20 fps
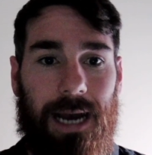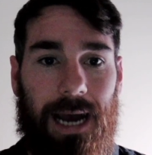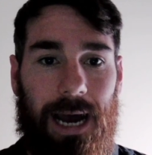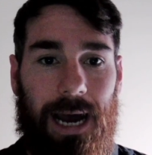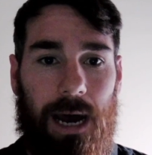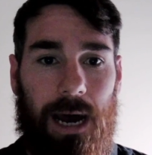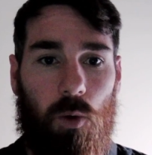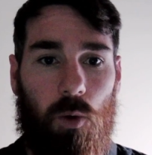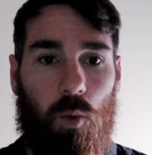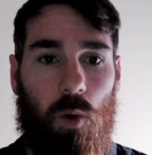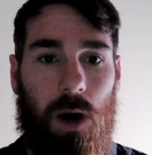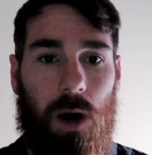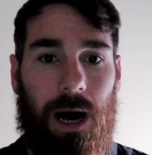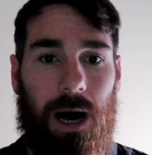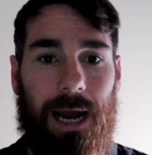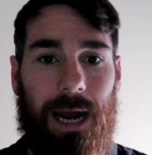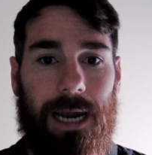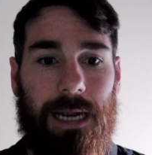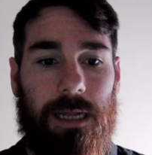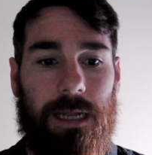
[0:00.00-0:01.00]
out
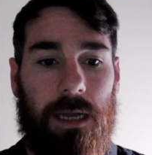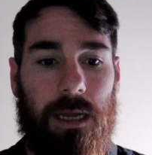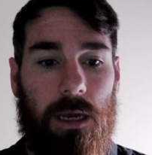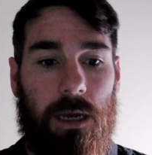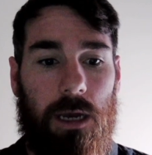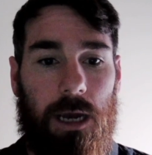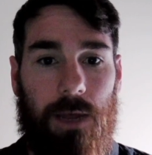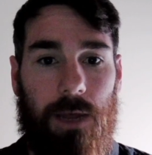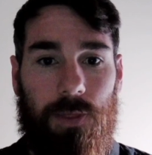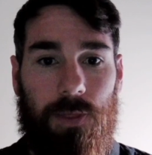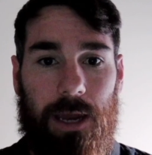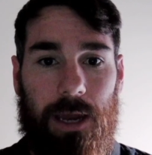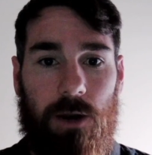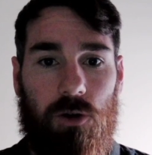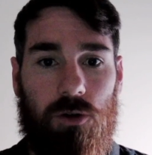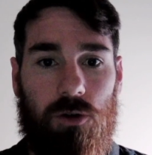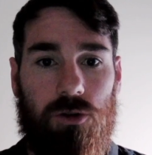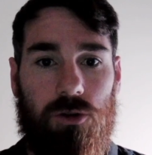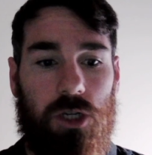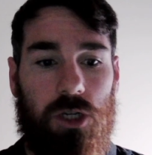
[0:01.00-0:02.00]
wide, and then all you